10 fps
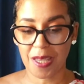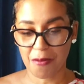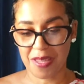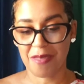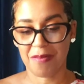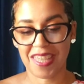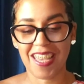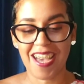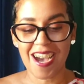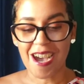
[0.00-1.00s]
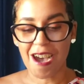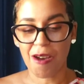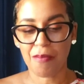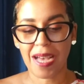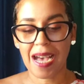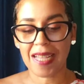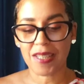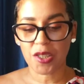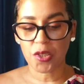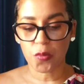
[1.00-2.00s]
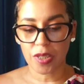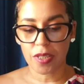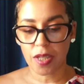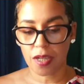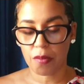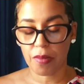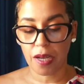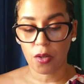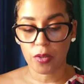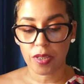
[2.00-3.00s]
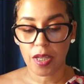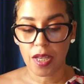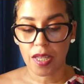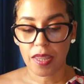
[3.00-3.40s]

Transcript: Okay, so stay with me. I just want to